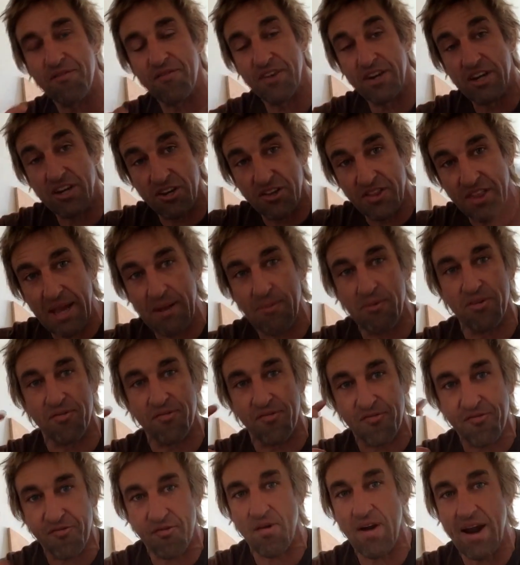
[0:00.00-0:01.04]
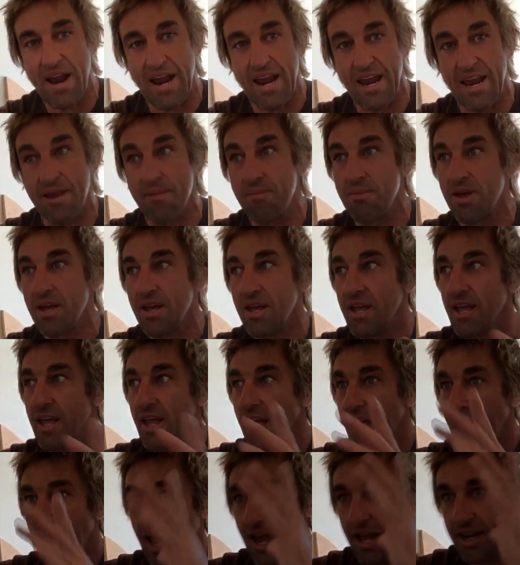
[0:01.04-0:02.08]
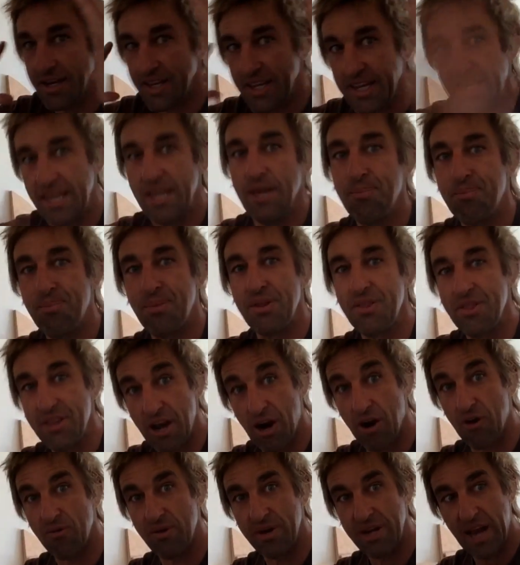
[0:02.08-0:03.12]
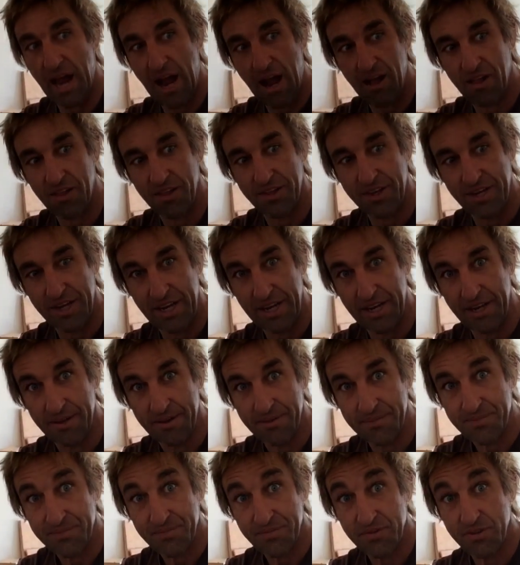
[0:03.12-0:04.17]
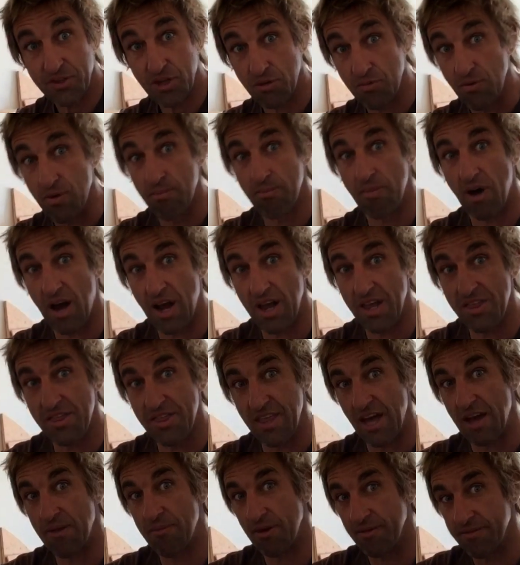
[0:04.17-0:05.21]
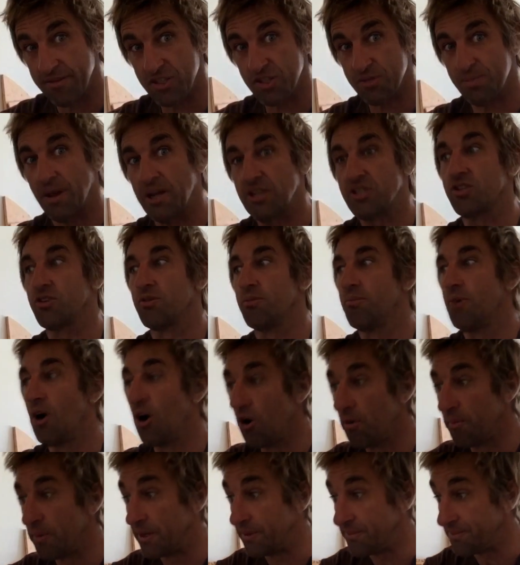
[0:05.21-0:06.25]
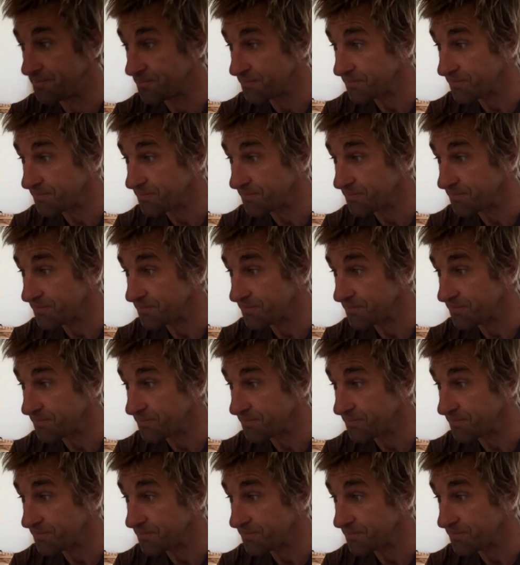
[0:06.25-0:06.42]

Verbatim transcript: figured they would frame and keep in their reality to remind them of a special moment.